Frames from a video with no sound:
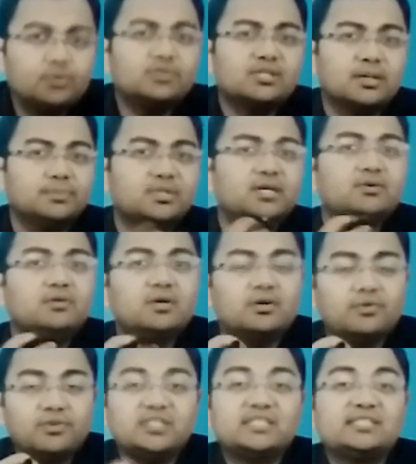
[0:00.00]
to something
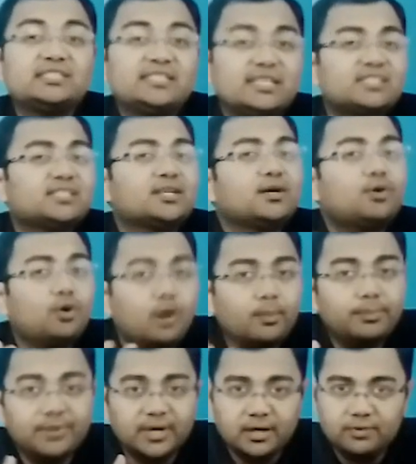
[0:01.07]
which is just a
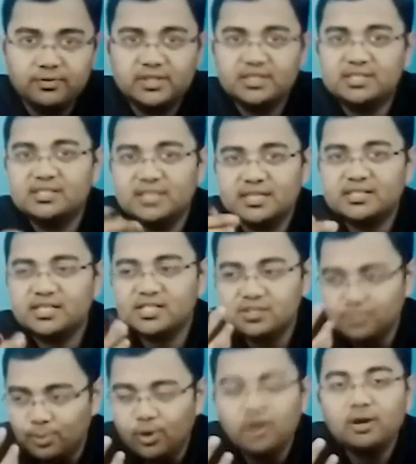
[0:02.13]
component, which is just a
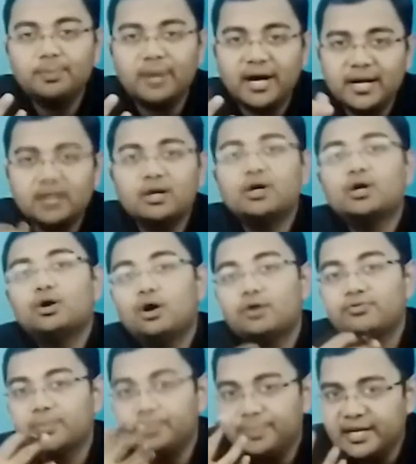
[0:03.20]
small part
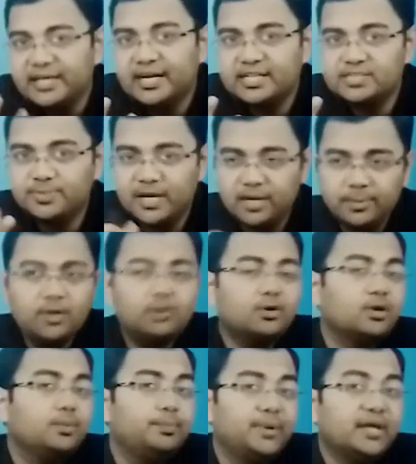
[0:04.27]
of a big experiment
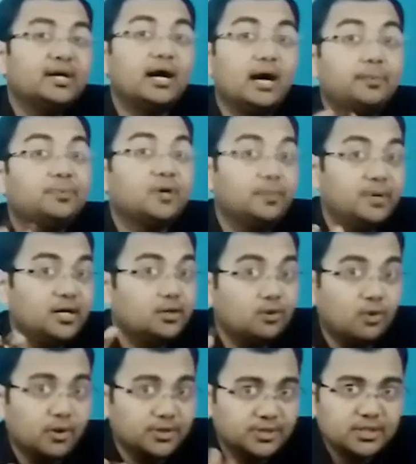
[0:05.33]
or a big
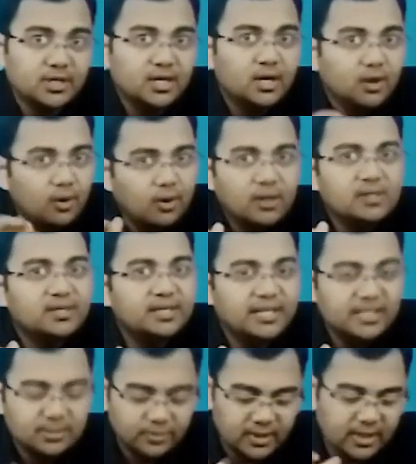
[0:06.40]
upcoming launch. All
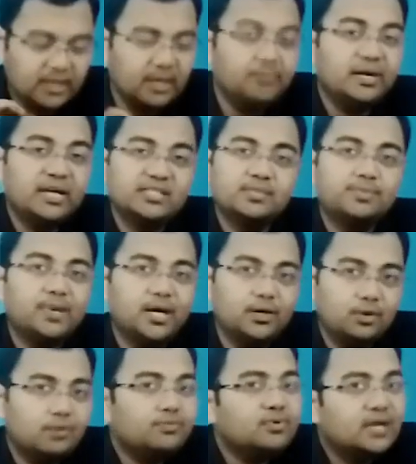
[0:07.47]
these will come as a
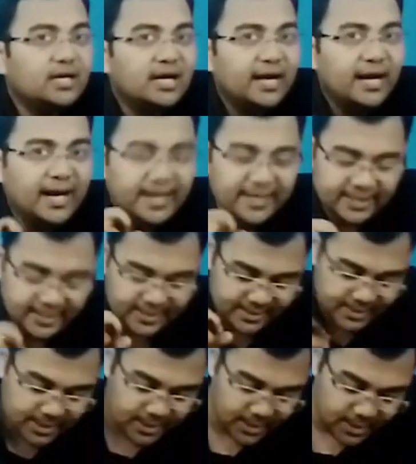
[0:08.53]
part of INS.
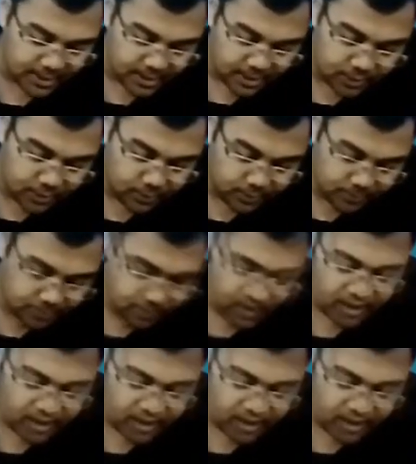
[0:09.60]
So